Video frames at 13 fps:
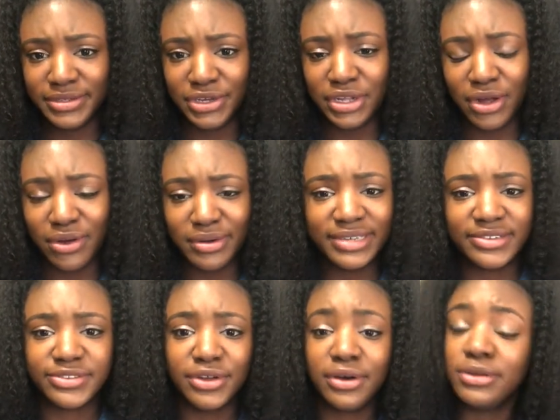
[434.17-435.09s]
you know,
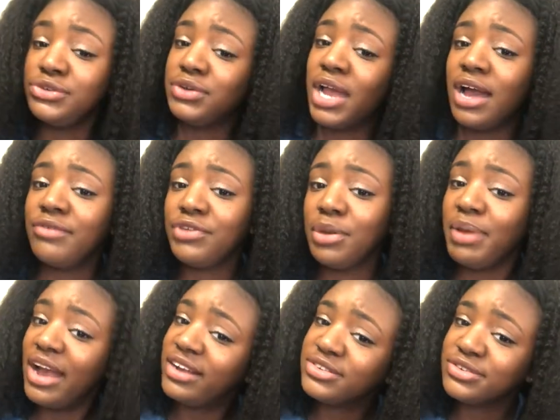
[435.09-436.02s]
as long as you have your
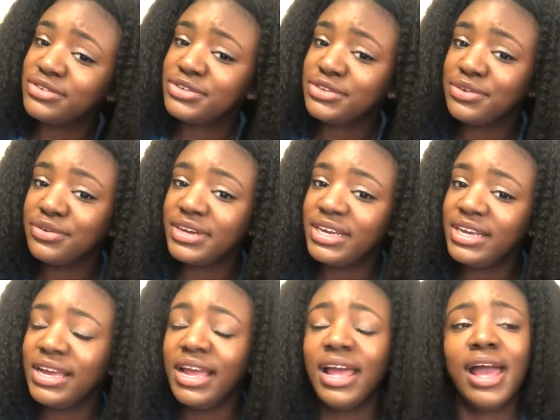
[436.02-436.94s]
bachelor's
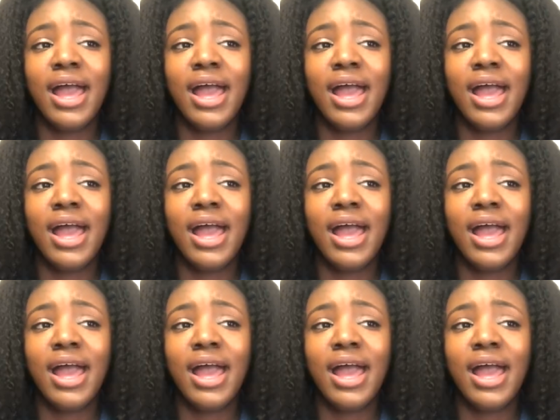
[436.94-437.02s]
degree.